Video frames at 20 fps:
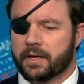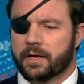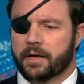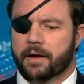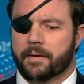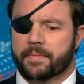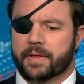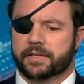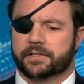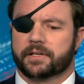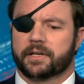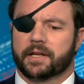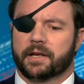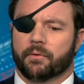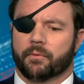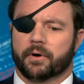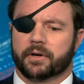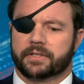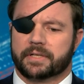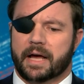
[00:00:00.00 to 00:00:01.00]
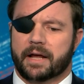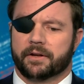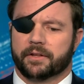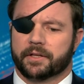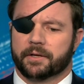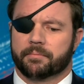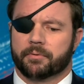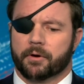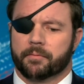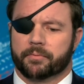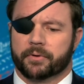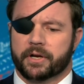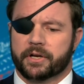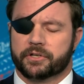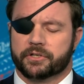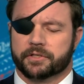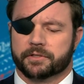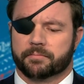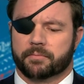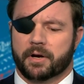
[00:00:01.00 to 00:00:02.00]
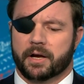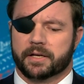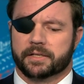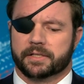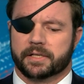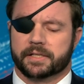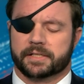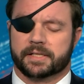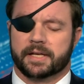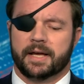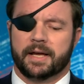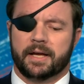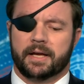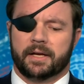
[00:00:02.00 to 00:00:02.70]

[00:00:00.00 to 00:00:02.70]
That's going to get worked out in the appropriations process.